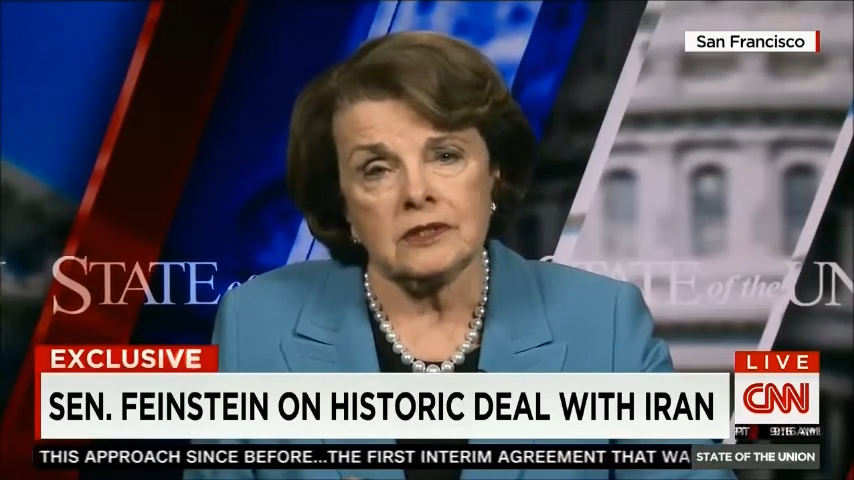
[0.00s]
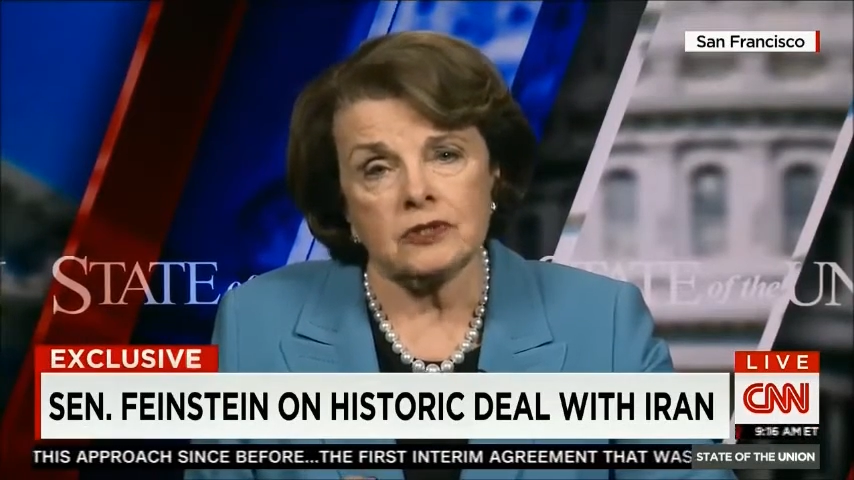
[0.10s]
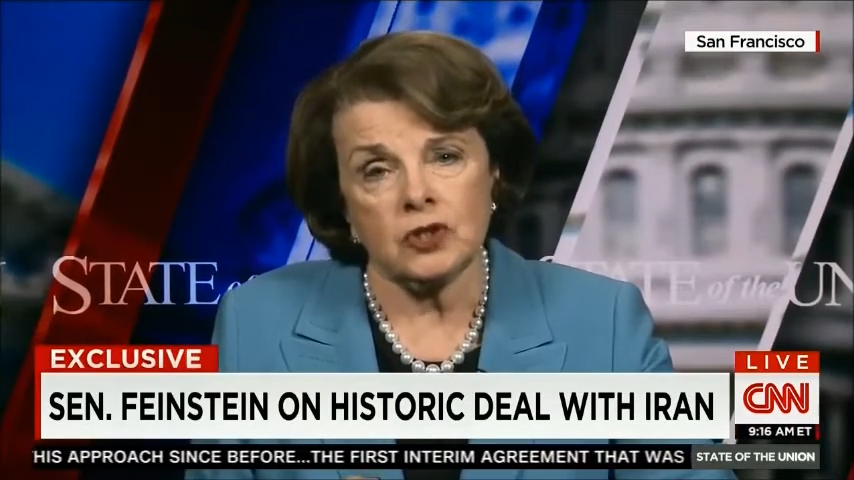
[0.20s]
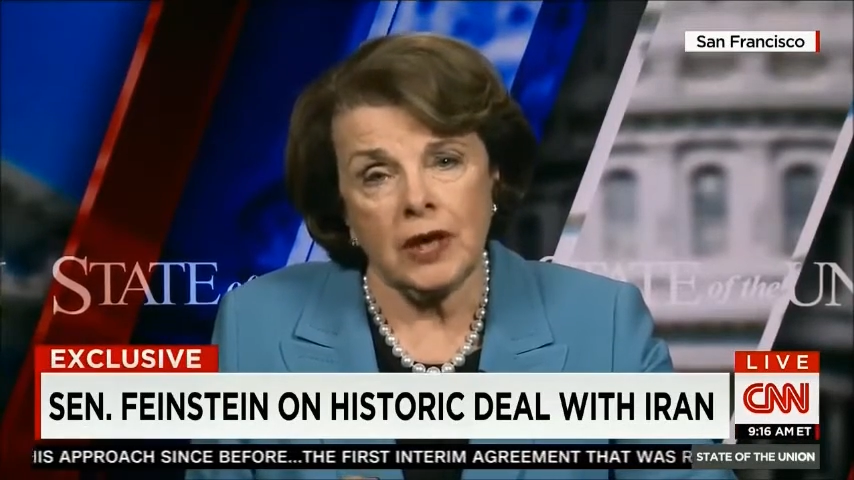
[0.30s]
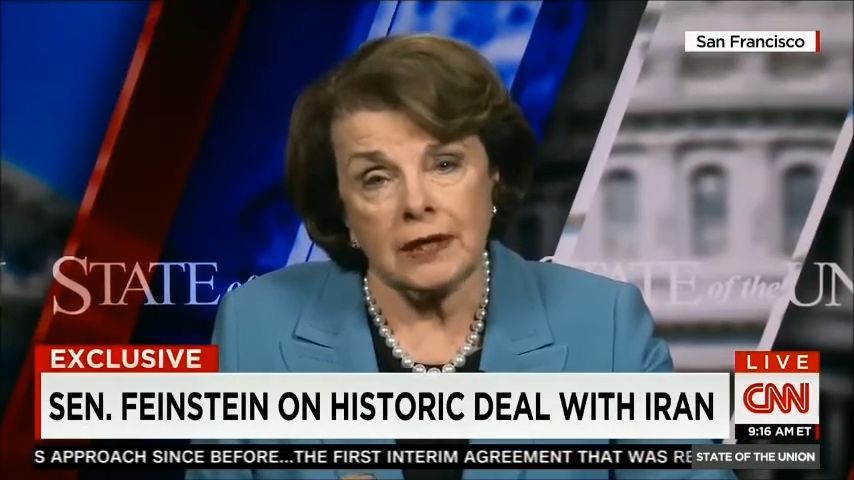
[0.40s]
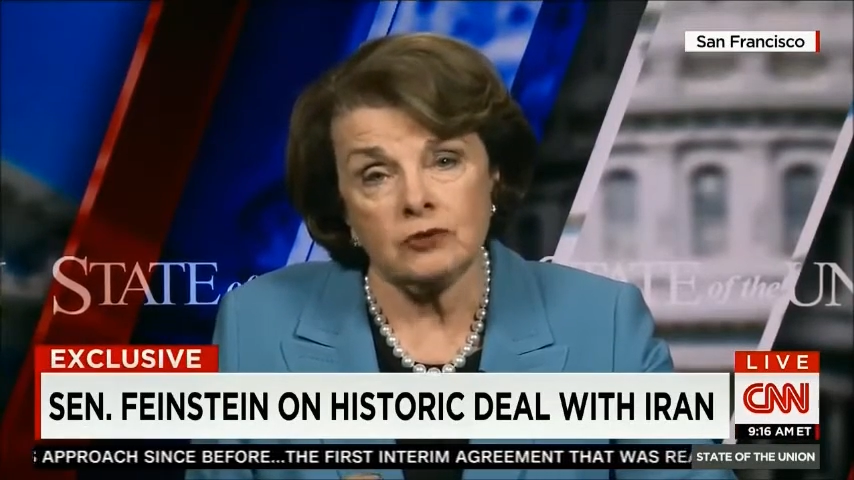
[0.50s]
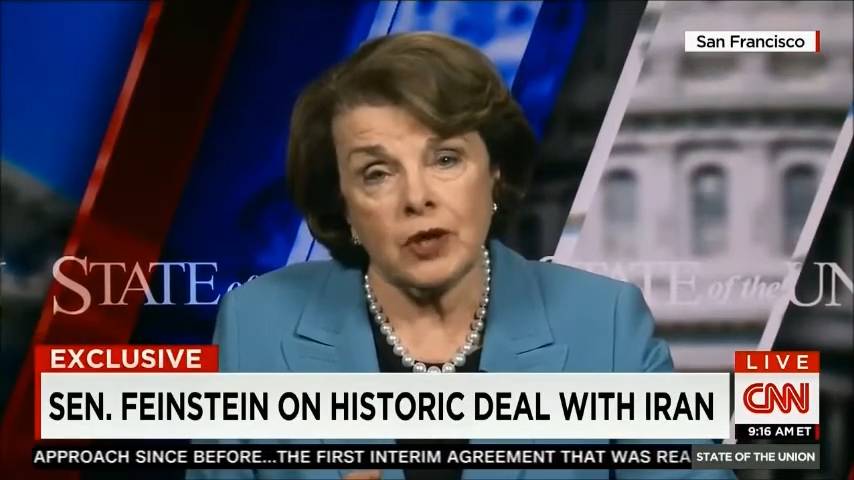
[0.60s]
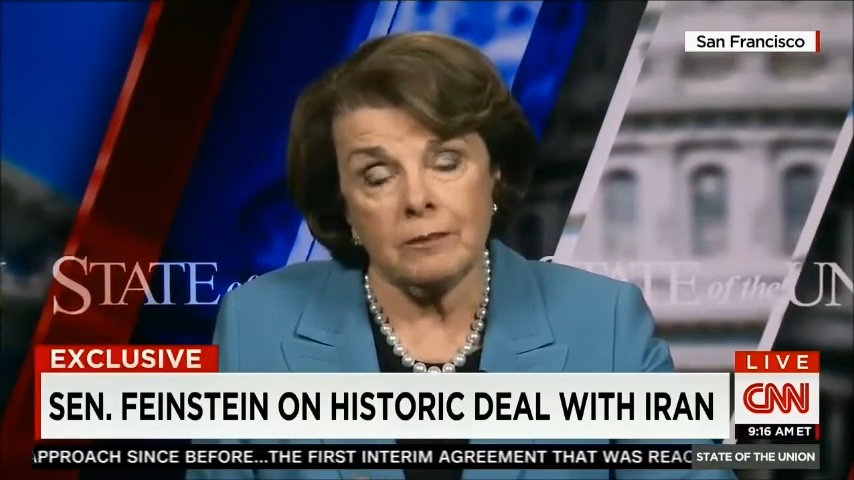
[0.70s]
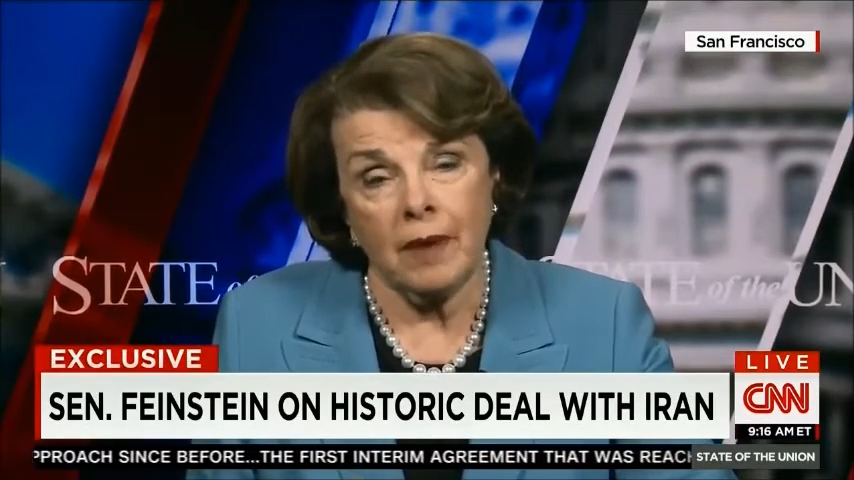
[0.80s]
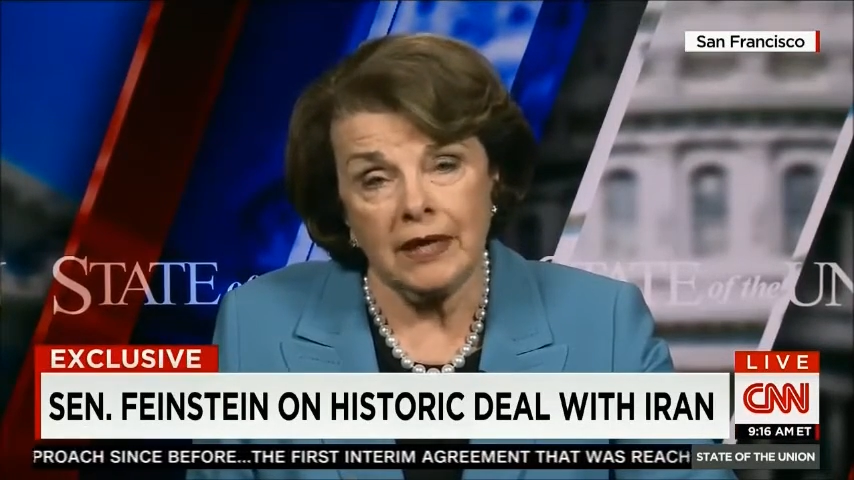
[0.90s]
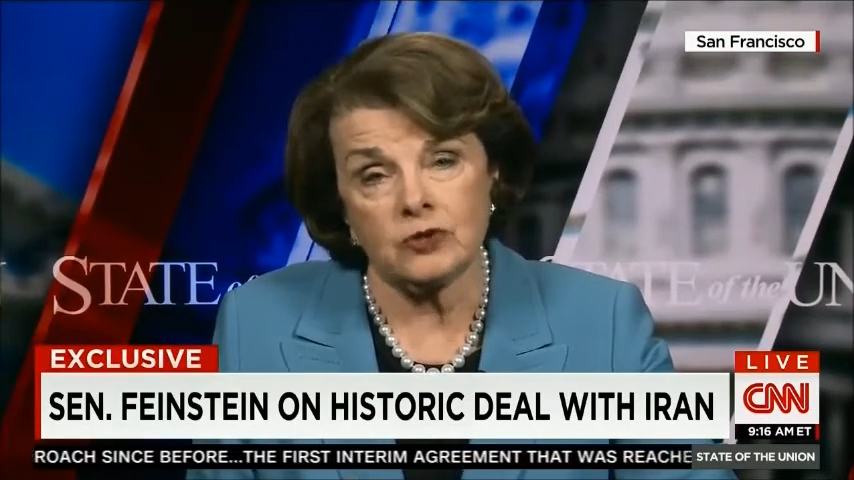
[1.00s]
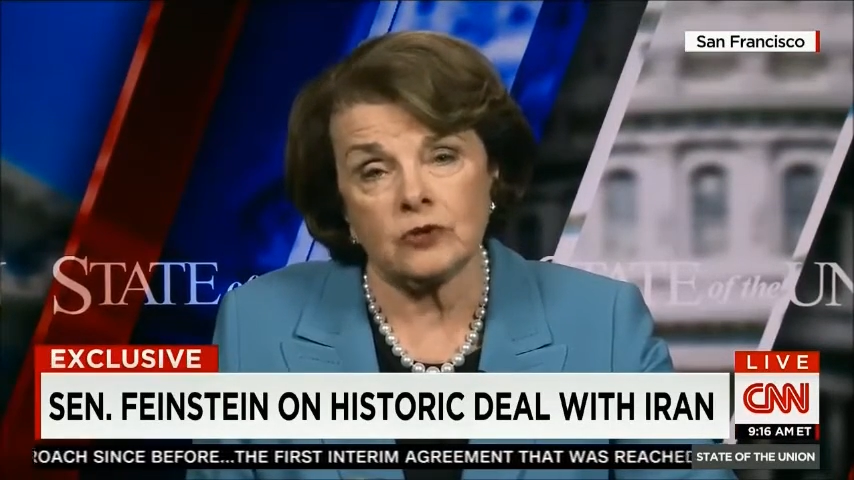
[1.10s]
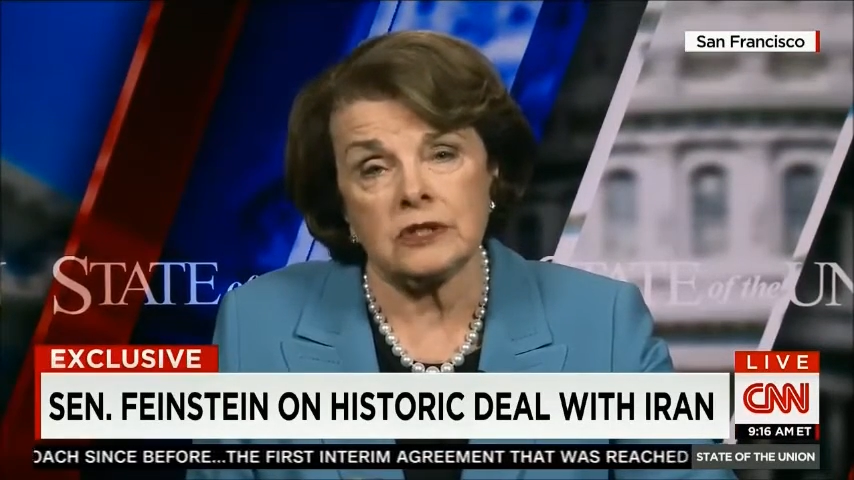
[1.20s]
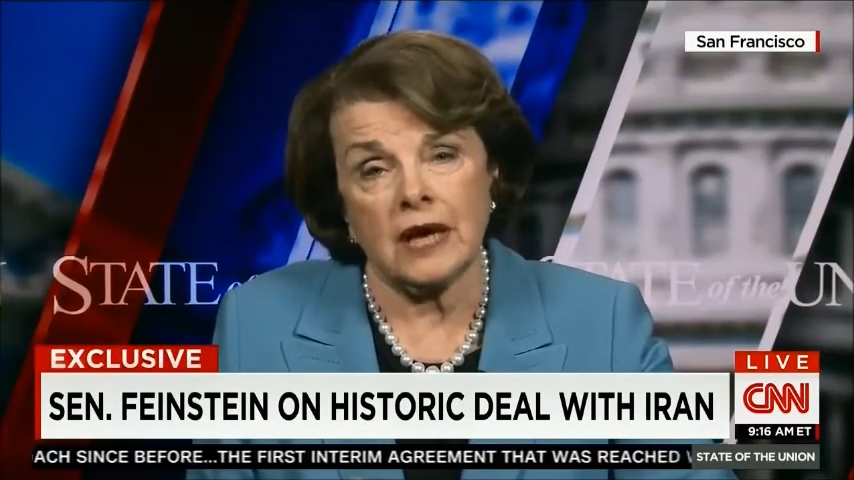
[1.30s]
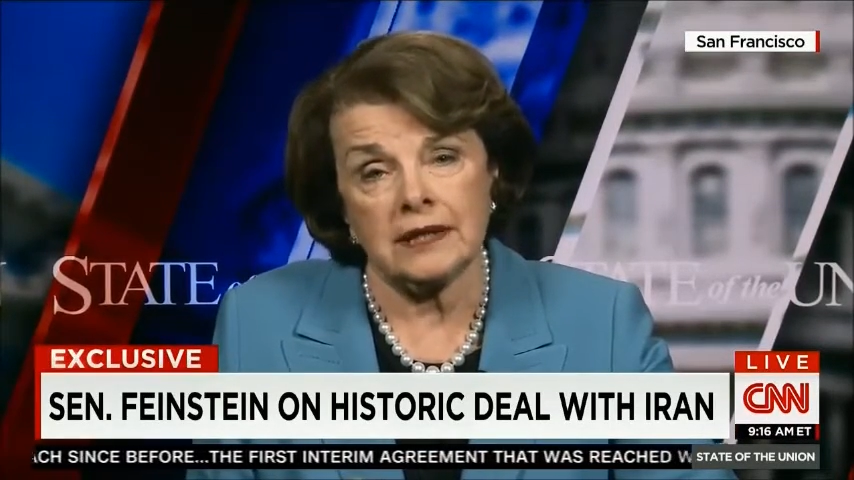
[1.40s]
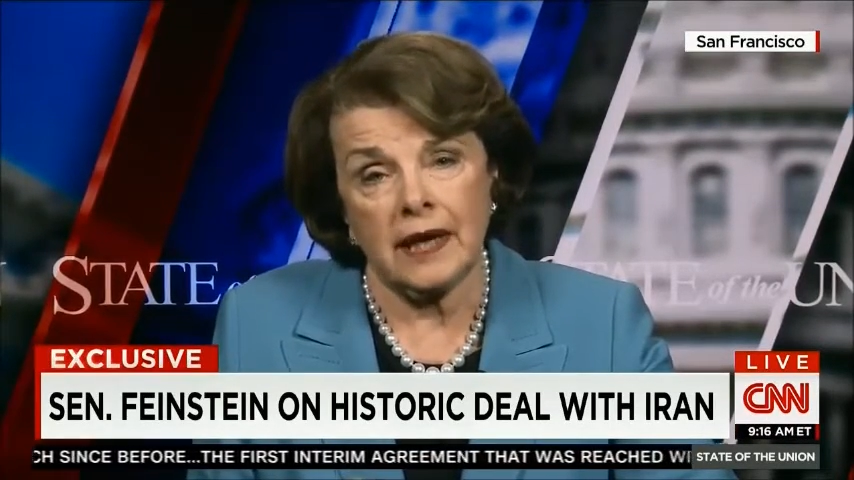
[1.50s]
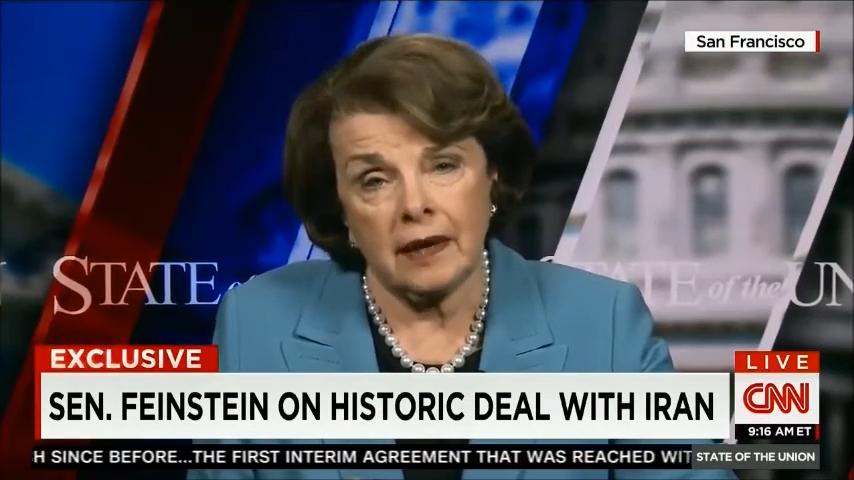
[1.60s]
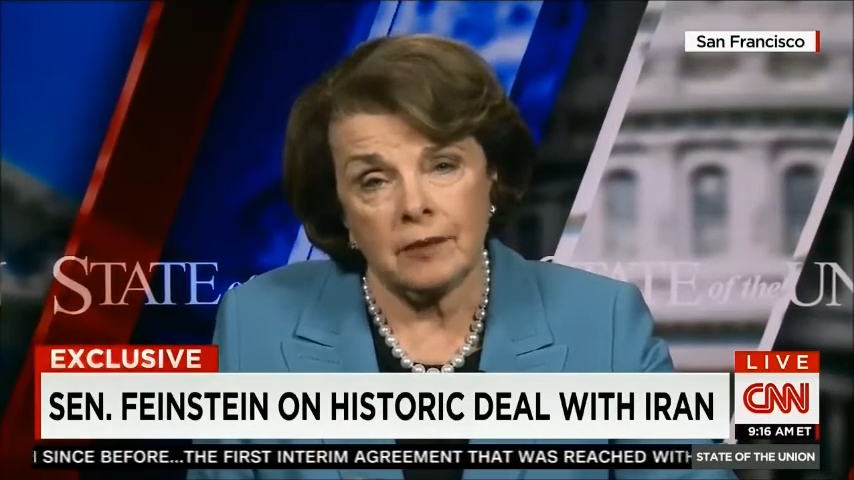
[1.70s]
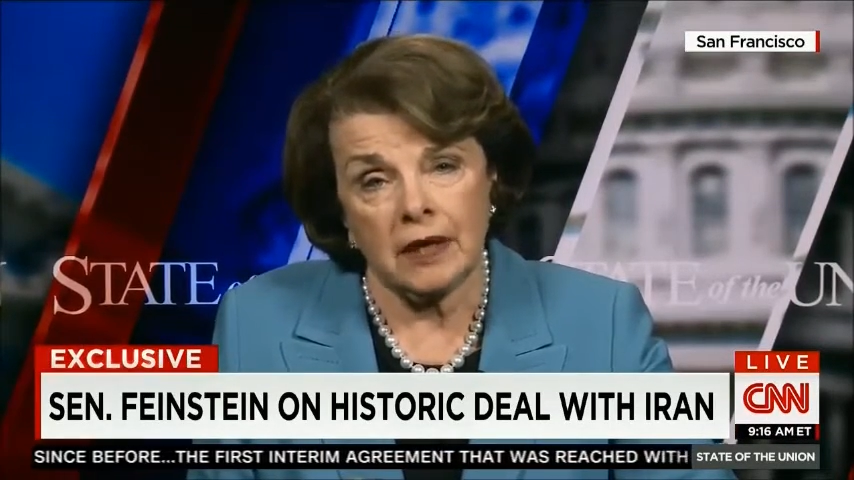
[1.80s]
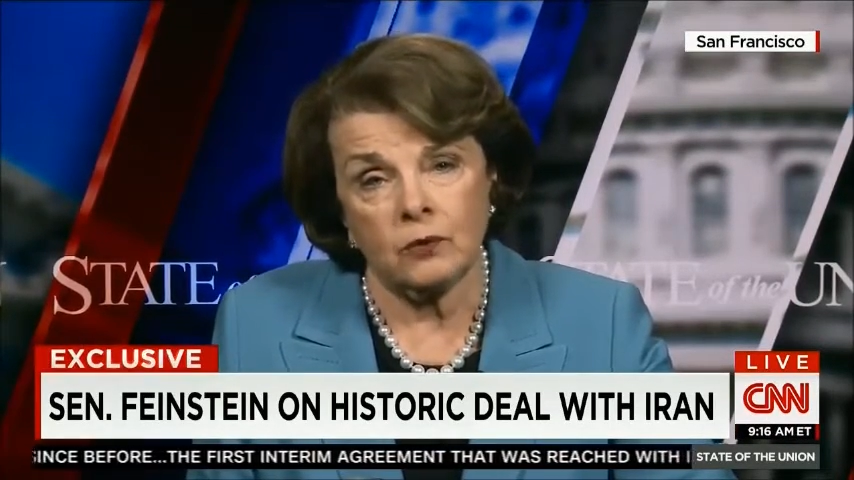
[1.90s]
to change a major
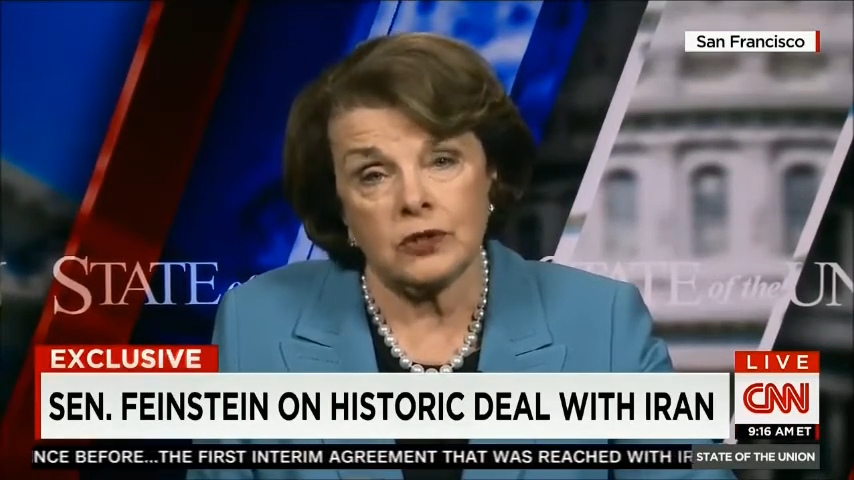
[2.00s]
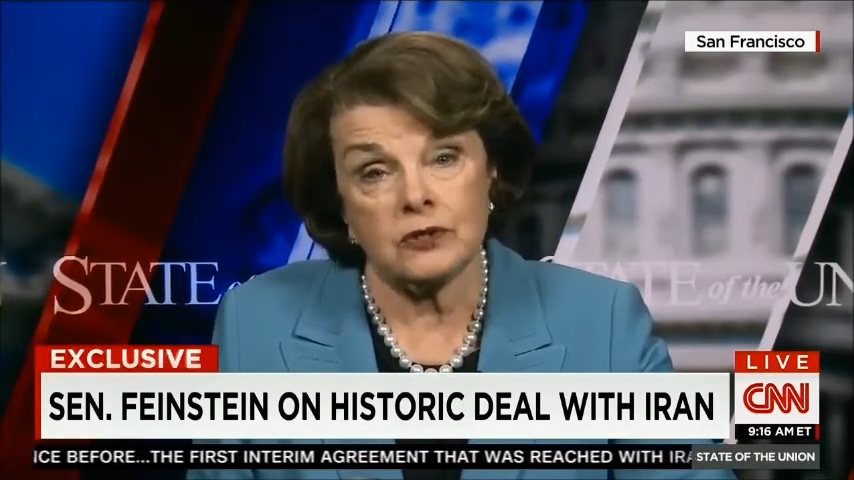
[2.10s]
dynamic,